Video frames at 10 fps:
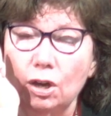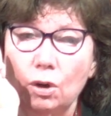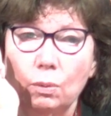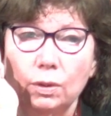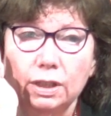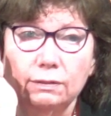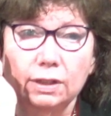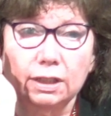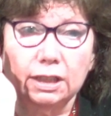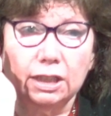what they've
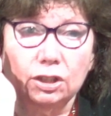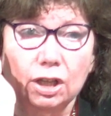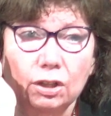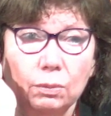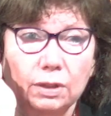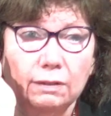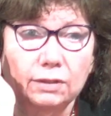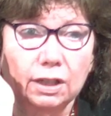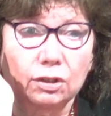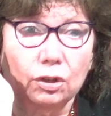done to each other, what they've
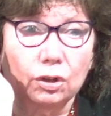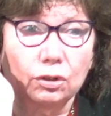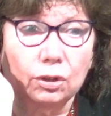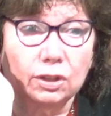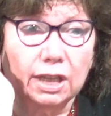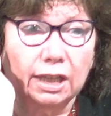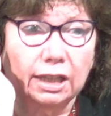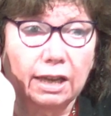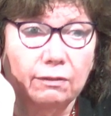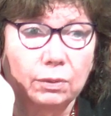done to hurt those they
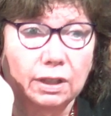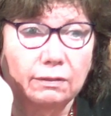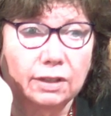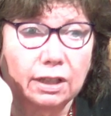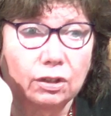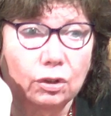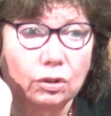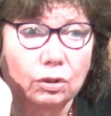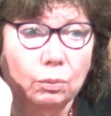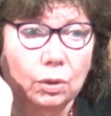love, what they've done to
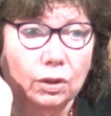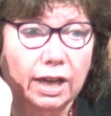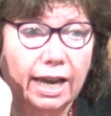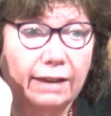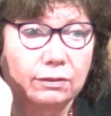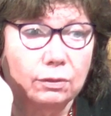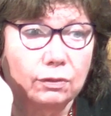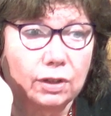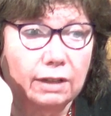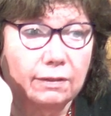hurt the world. I have to
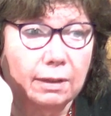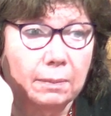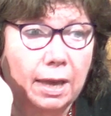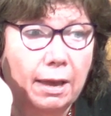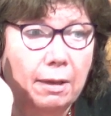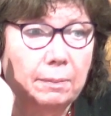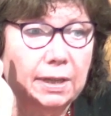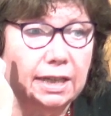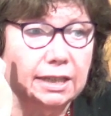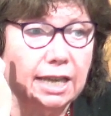forgive them
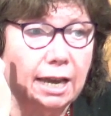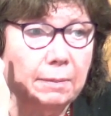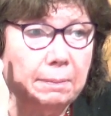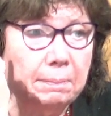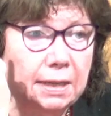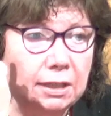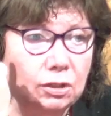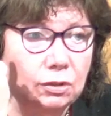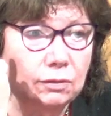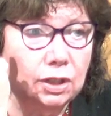because I am a
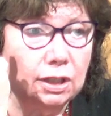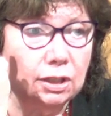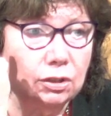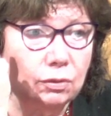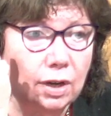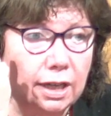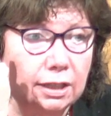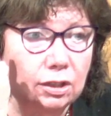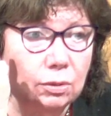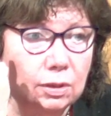minister of Jesus
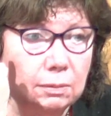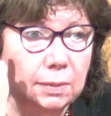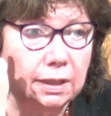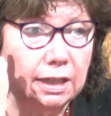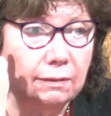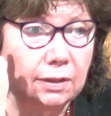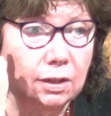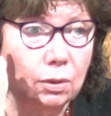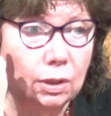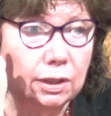Christ who has been given the
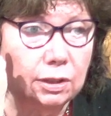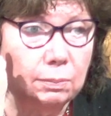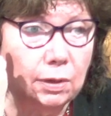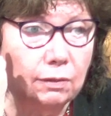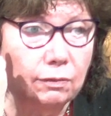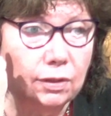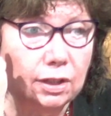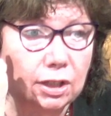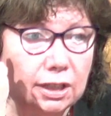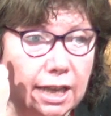Holy Spirit for
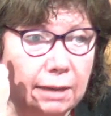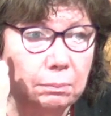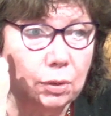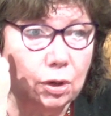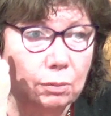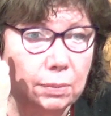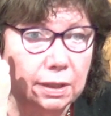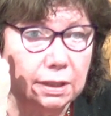just that purpose.